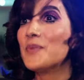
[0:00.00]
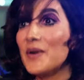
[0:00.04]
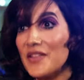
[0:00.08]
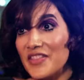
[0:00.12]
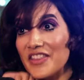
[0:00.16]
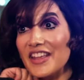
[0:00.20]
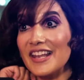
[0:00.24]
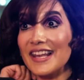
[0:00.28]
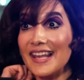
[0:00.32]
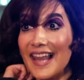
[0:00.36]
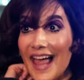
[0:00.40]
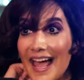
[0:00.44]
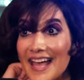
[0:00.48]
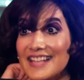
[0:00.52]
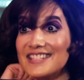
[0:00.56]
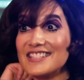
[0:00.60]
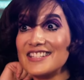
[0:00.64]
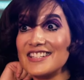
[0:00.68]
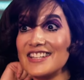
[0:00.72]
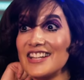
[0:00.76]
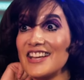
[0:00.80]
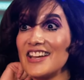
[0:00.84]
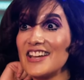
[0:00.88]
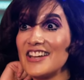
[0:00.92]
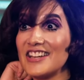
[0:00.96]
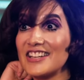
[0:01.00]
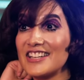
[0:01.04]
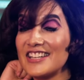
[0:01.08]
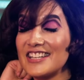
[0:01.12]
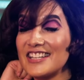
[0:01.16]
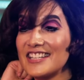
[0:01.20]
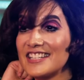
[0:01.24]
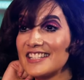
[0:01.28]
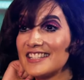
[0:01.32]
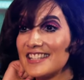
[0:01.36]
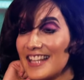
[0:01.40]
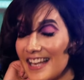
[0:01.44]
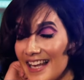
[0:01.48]
But the
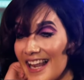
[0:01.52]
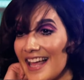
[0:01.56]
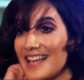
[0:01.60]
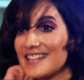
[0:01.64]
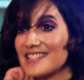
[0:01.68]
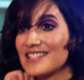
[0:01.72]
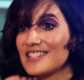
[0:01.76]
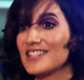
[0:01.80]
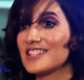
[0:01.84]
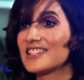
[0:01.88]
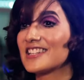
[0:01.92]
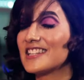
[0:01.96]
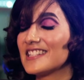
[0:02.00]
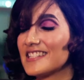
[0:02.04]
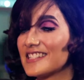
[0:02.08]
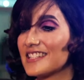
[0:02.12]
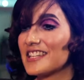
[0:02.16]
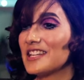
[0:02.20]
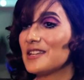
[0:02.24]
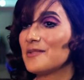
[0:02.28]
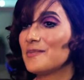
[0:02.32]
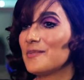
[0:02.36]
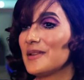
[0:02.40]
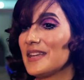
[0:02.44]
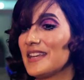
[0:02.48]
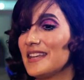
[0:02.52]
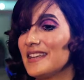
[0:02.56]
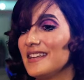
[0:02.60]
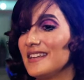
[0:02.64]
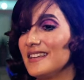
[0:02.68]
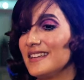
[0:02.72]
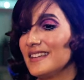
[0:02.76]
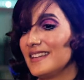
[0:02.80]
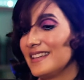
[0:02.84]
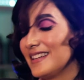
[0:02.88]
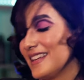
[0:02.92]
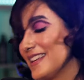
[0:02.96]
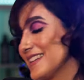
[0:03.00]
last look is gonna
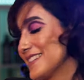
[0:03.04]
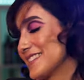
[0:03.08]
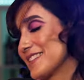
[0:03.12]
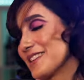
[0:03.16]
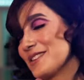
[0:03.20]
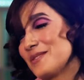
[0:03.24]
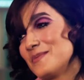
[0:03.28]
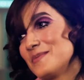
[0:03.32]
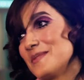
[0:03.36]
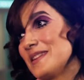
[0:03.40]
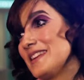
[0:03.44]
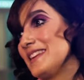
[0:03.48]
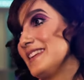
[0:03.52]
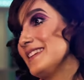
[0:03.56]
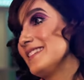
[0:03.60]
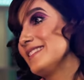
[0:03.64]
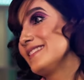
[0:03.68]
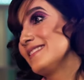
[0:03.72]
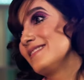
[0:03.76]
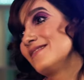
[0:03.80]
be